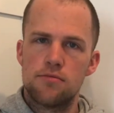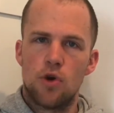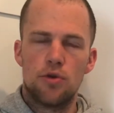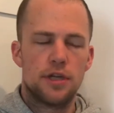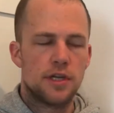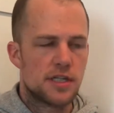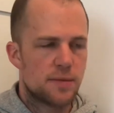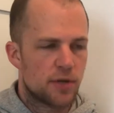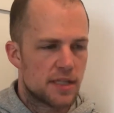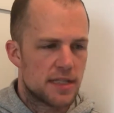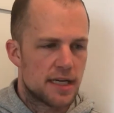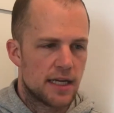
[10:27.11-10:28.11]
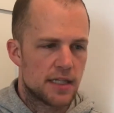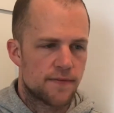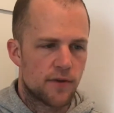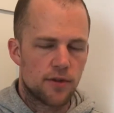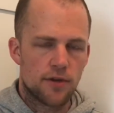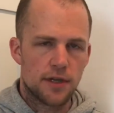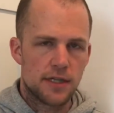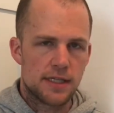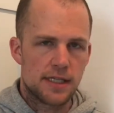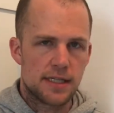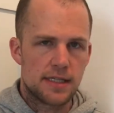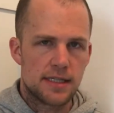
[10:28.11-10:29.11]
holding a split stance for 30 to
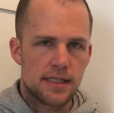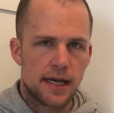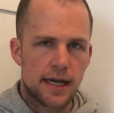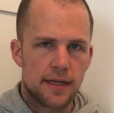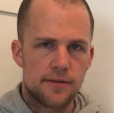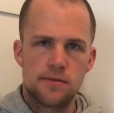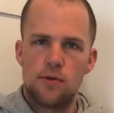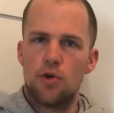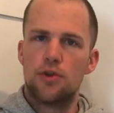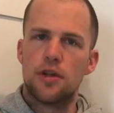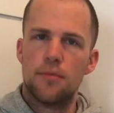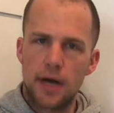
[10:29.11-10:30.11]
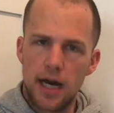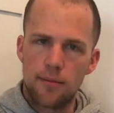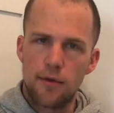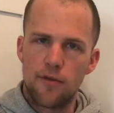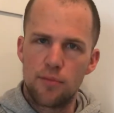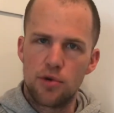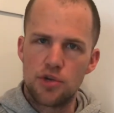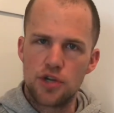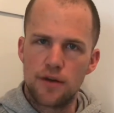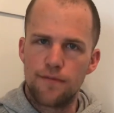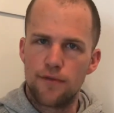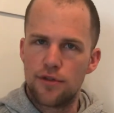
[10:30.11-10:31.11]
60 seconds, holding the bottom of a
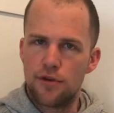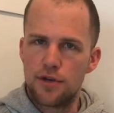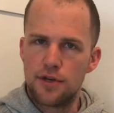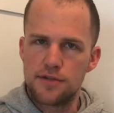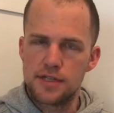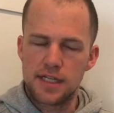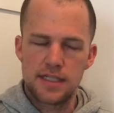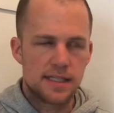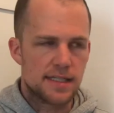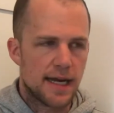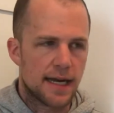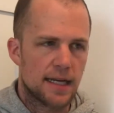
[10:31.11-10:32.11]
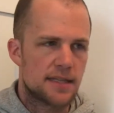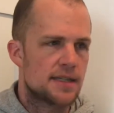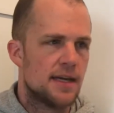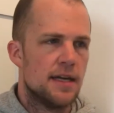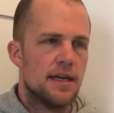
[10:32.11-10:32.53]
push-up for 30 or 60 seconds.